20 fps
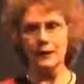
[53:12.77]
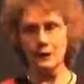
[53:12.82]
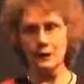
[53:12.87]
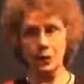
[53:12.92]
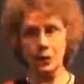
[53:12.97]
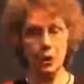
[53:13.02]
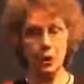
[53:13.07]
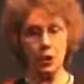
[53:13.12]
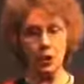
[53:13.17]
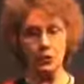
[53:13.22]

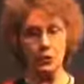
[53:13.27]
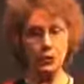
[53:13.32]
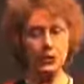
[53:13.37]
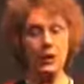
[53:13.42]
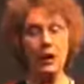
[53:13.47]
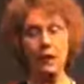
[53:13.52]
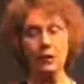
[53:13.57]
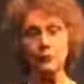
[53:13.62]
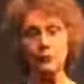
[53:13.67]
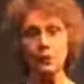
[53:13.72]
is,
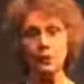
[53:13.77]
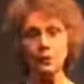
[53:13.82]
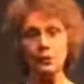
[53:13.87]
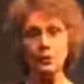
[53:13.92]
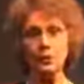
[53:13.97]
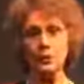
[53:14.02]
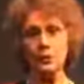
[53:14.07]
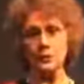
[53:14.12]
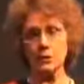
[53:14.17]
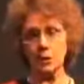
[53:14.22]

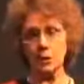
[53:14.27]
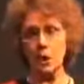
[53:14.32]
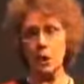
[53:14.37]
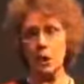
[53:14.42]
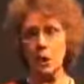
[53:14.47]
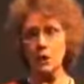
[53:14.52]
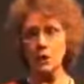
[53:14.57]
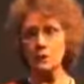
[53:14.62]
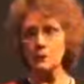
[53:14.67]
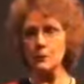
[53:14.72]
dehydration is
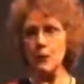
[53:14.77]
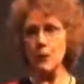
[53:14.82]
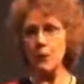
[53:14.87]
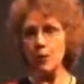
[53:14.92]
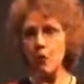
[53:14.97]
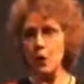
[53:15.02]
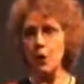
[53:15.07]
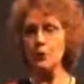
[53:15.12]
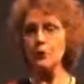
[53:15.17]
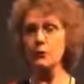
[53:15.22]
caused by
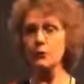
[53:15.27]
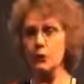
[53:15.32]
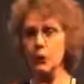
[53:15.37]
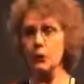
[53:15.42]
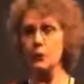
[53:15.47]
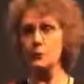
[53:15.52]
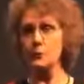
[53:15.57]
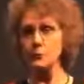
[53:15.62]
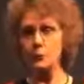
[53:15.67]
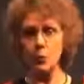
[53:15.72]
water
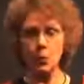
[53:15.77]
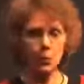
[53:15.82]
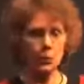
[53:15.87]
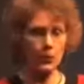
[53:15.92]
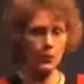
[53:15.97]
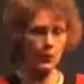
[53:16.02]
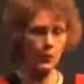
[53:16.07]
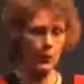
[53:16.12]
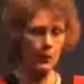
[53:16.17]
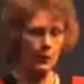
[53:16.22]
not
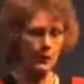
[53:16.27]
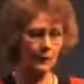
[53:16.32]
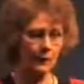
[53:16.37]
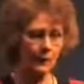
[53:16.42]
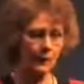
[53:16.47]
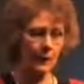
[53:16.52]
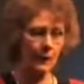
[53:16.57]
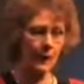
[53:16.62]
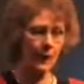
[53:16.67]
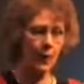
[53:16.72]
absorbing
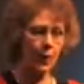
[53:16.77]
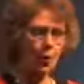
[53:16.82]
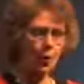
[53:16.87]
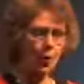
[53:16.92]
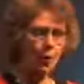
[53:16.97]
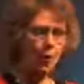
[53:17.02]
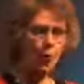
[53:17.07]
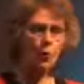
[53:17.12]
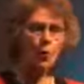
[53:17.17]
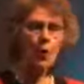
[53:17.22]
well.
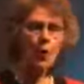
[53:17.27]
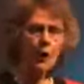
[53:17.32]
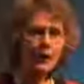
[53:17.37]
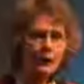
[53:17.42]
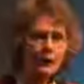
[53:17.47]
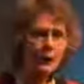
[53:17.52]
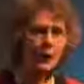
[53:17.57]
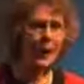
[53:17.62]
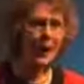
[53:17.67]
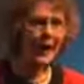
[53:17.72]

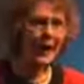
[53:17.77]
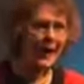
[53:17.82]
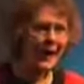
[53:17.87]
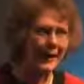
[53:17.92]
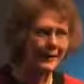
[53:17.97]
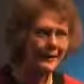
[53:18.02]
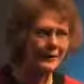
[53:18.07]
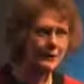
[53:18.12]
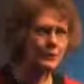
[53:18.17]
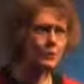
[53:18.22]
Water
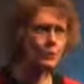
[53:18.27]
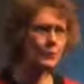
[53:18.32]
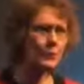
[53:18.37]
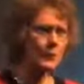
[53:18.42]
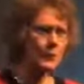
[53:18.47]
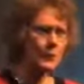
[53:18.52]
has to